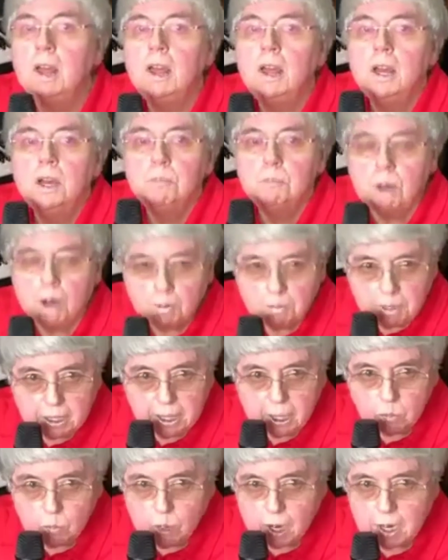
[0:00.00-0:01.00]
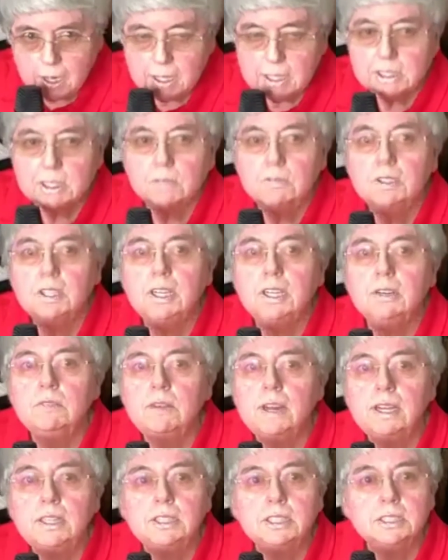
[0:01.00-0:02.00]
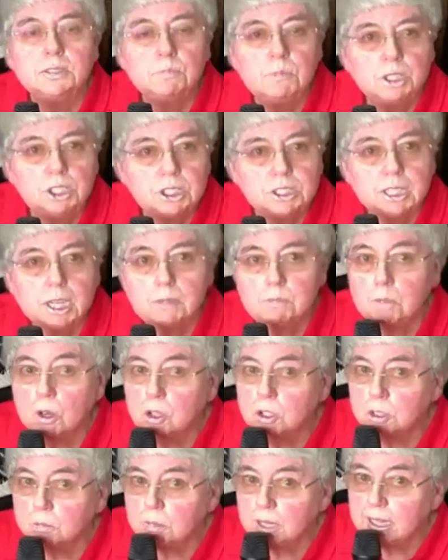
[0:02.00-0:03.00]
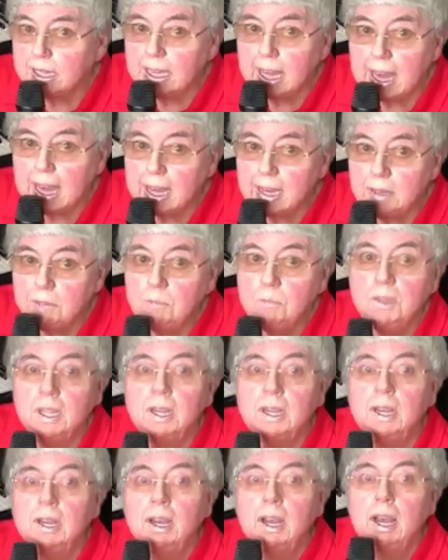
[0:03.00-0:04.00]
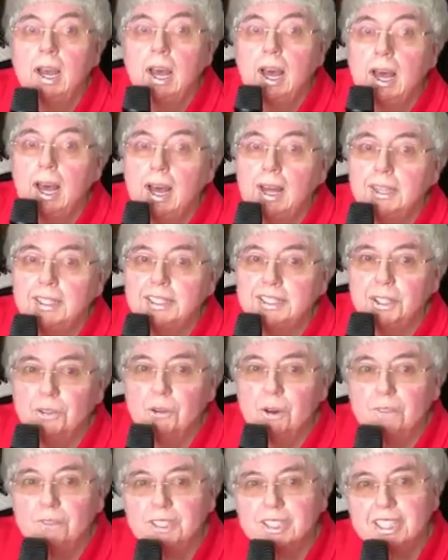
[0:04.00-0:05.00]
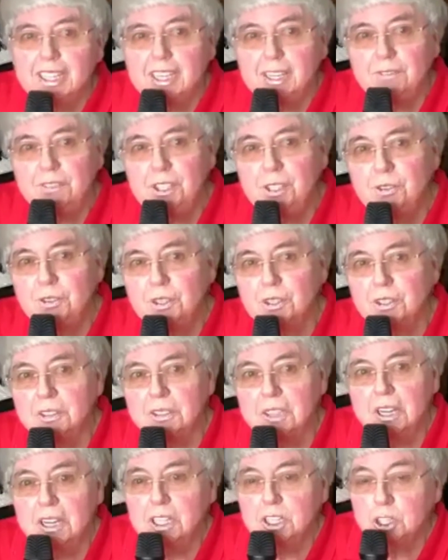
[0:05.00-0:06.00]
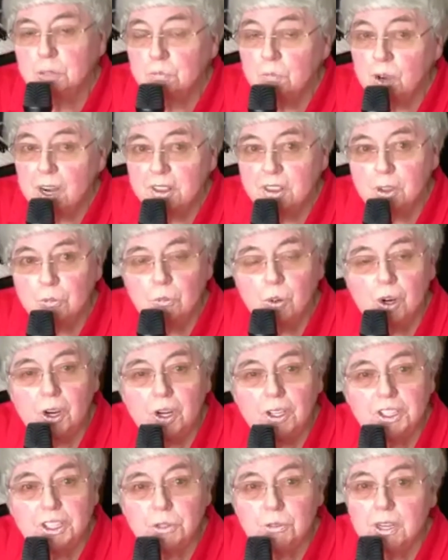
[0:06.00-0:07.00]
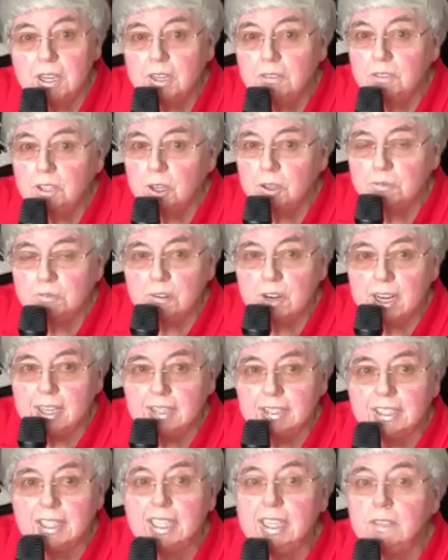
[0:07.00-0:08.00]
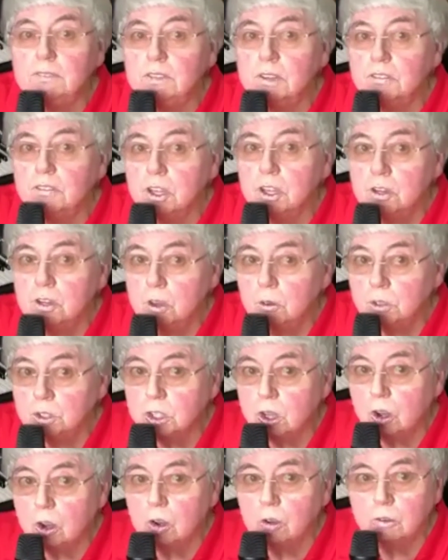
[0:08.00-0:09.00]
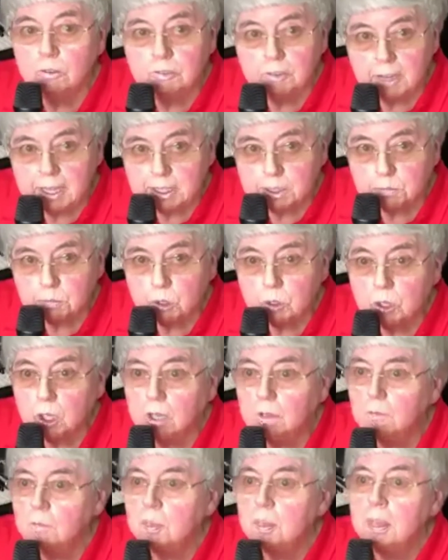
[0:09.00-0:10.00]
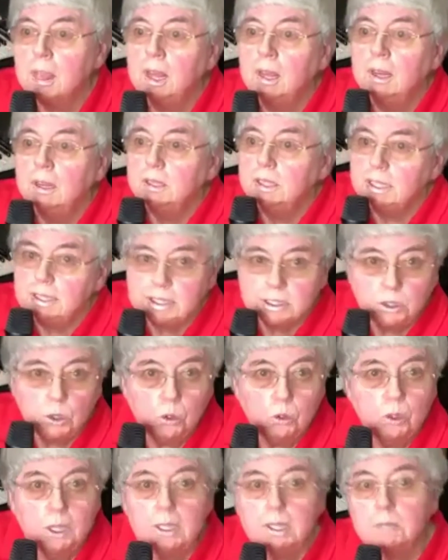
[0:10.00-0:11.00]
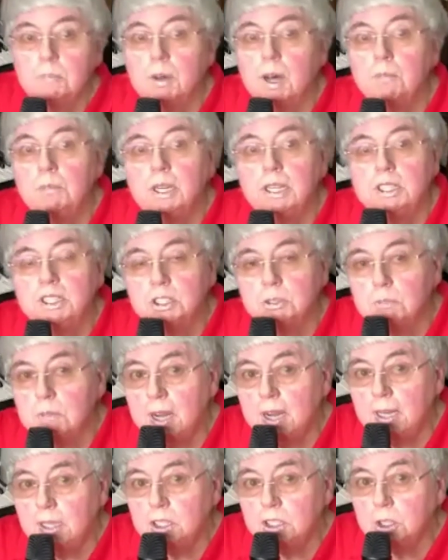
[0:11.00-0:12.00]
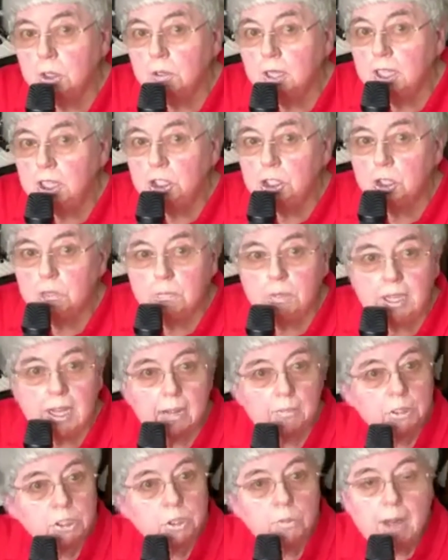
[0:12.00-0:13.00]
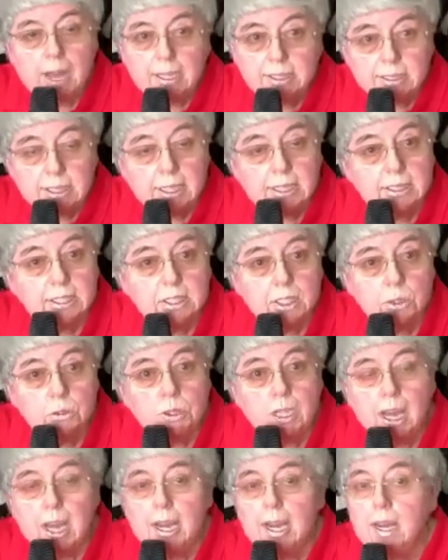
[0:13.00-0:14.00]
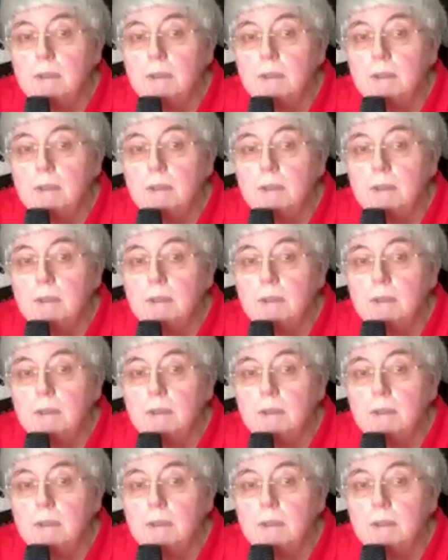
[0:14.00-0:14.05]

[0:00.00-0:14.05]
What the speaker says: public awareness of the event as much as I possibly can. And so obviously if you can spread the word to any of your friends, even if they're not on Facebook, this is all in the public domain, so they should be able to access it okay.